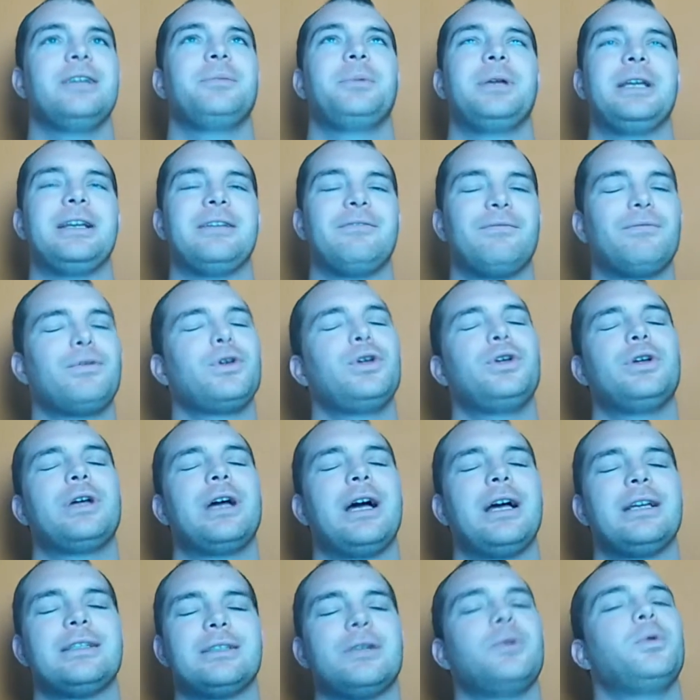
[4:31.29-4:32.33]
I mean, for you
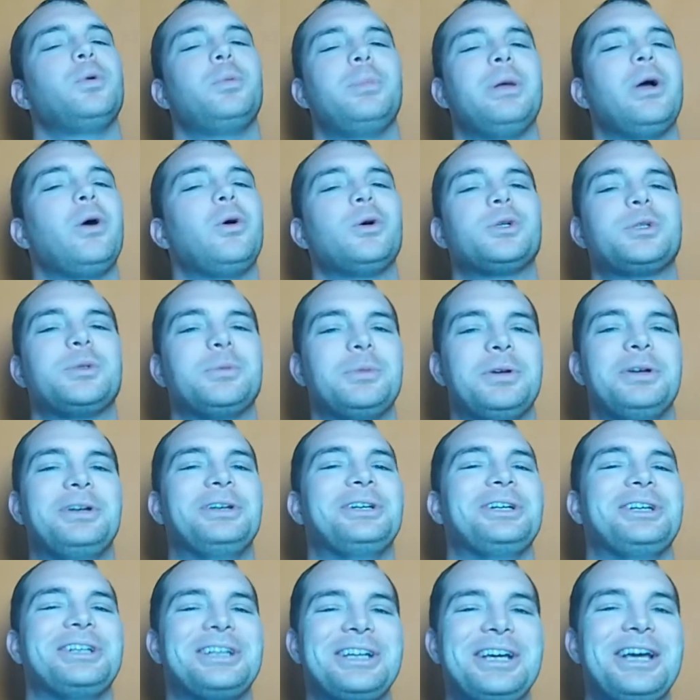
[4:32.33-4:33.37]
guys, it would be awesome
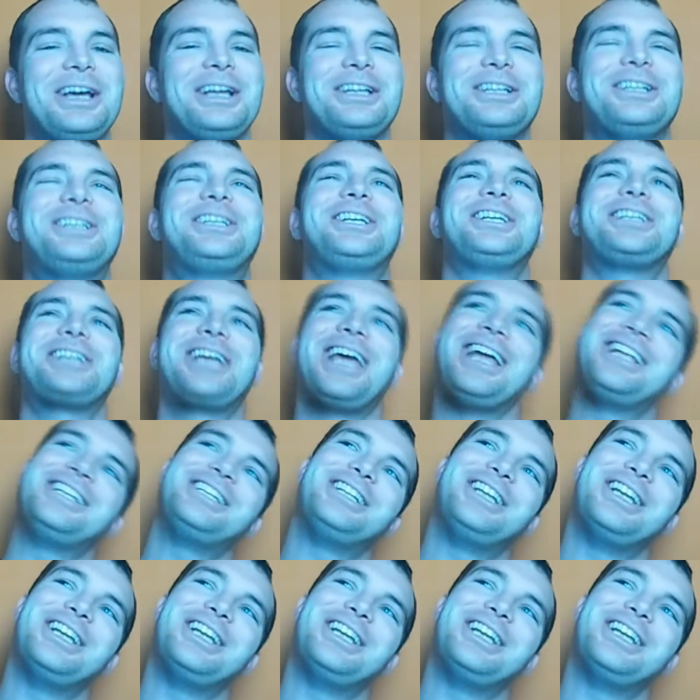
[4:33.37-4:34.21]
to just get